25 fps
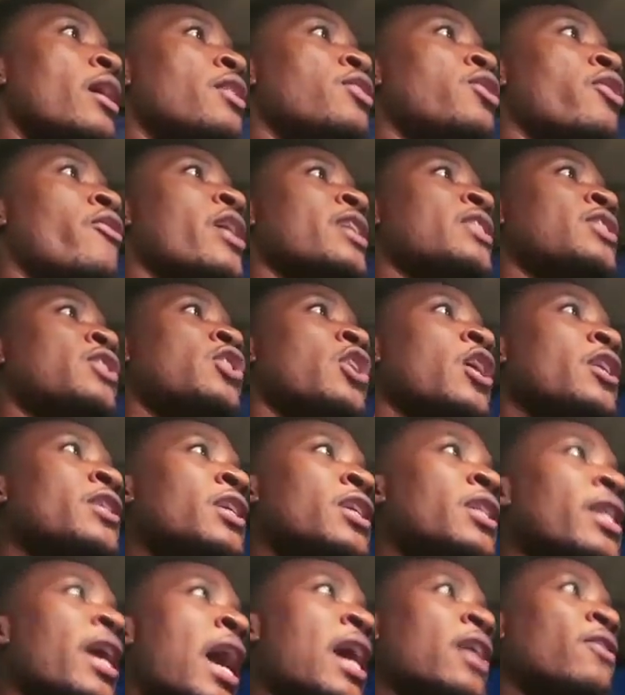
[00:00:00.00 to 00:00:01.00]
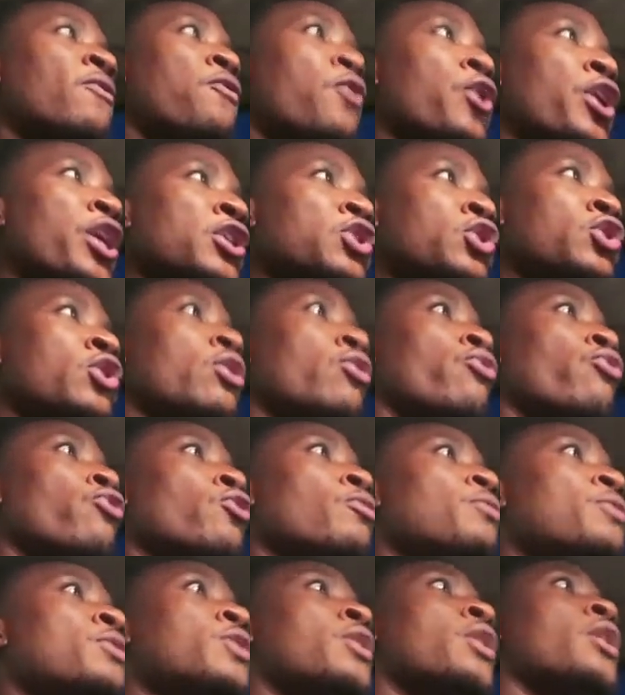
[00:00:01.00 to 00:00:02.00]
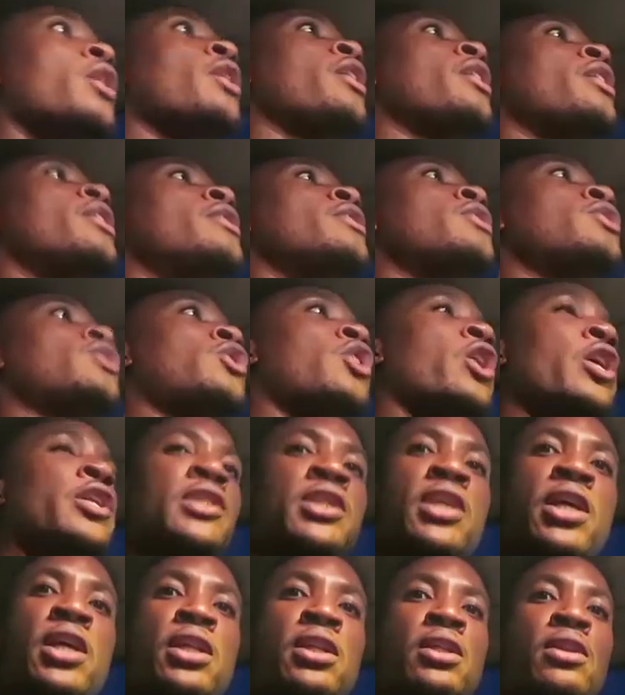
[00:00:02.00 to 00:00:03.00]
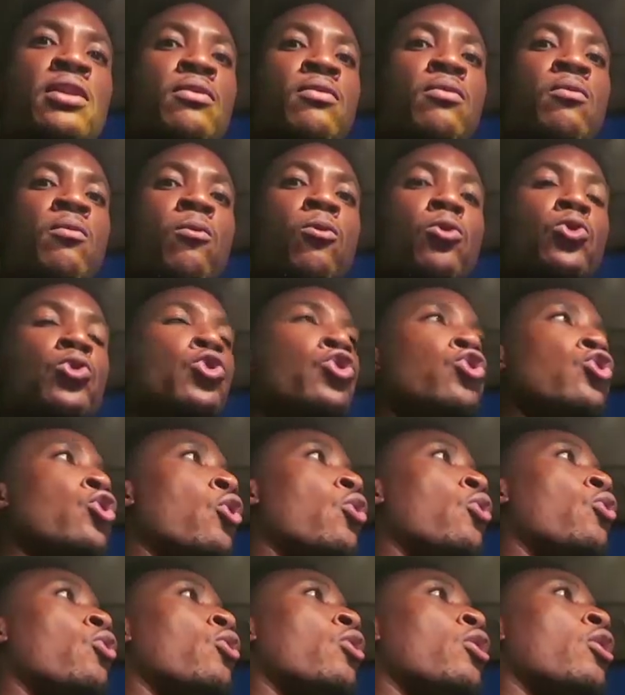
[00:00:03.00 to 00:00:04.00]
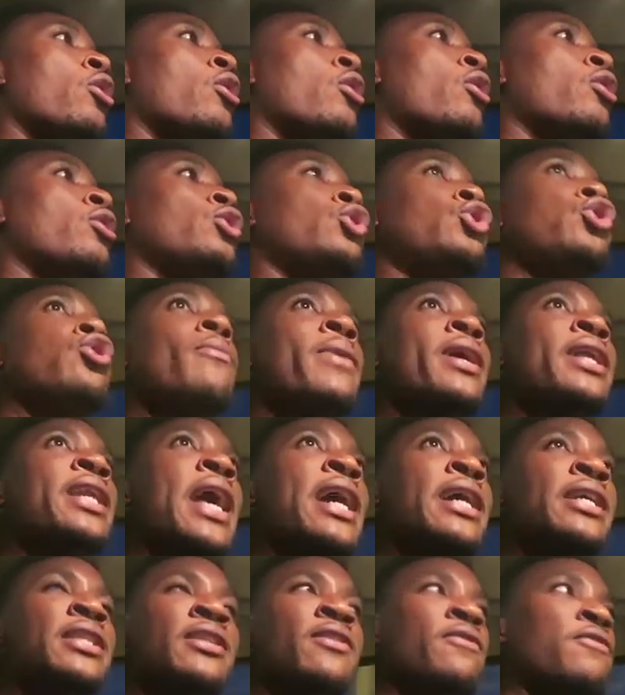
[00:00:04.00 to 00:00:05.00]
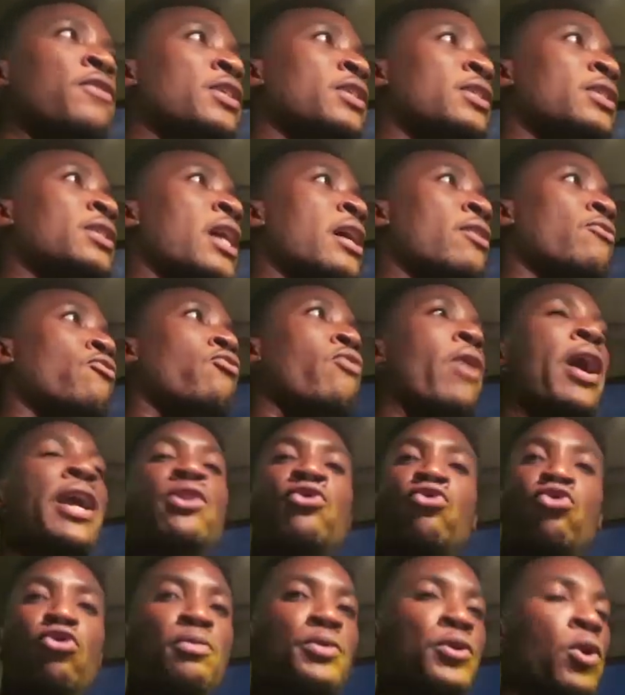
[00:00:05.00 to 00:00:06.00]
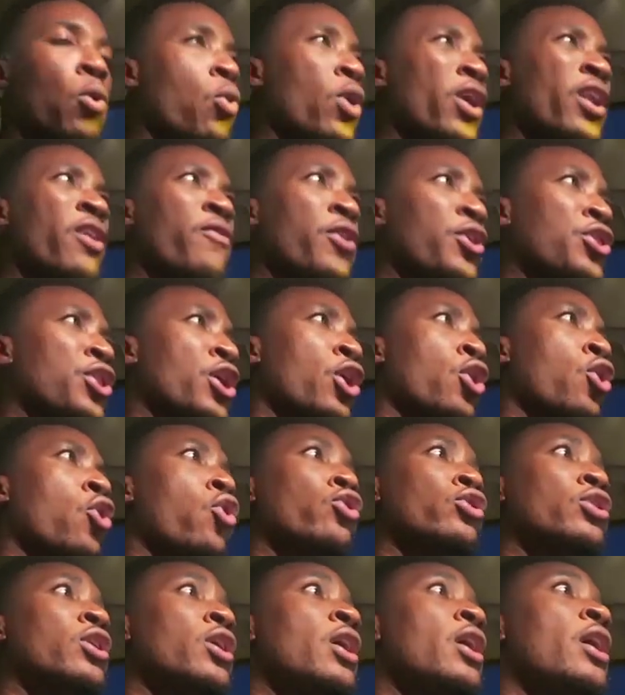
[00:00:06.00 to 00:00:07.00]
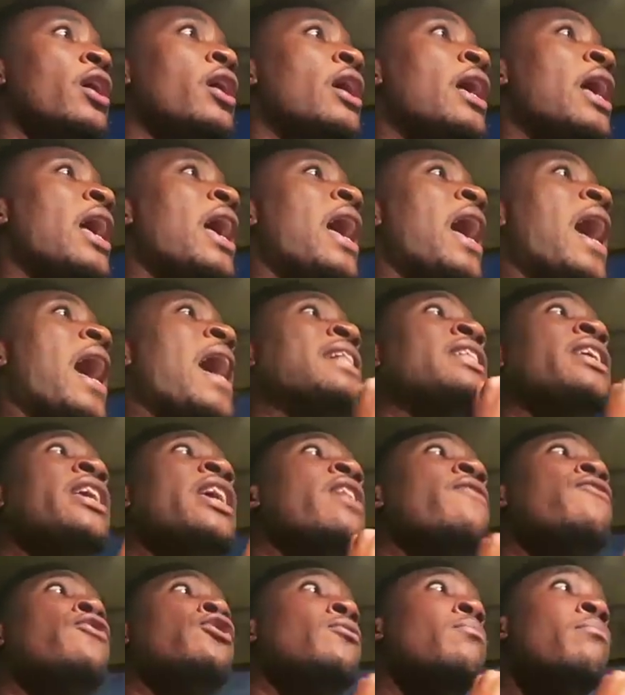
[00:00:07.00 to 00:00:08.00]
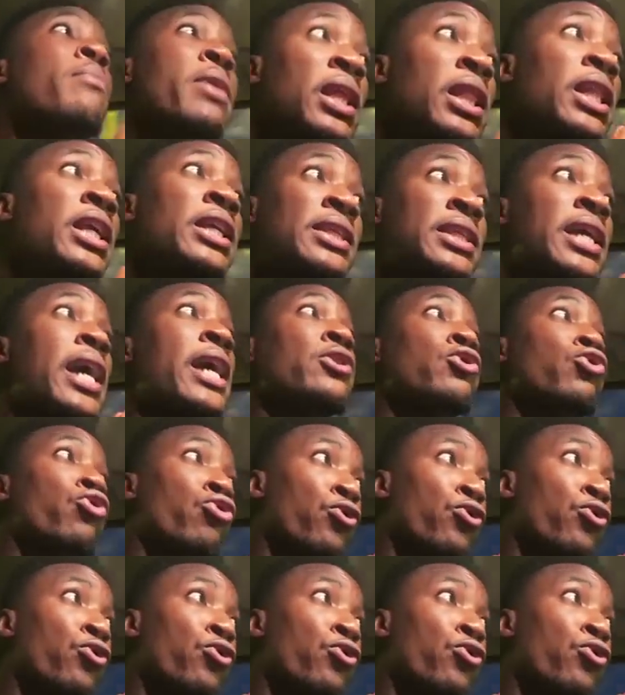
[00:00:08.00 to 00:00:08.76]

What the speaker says: There are certain advocacy groups, certain, you know, human activists and right groups or whatever they're called, and even militant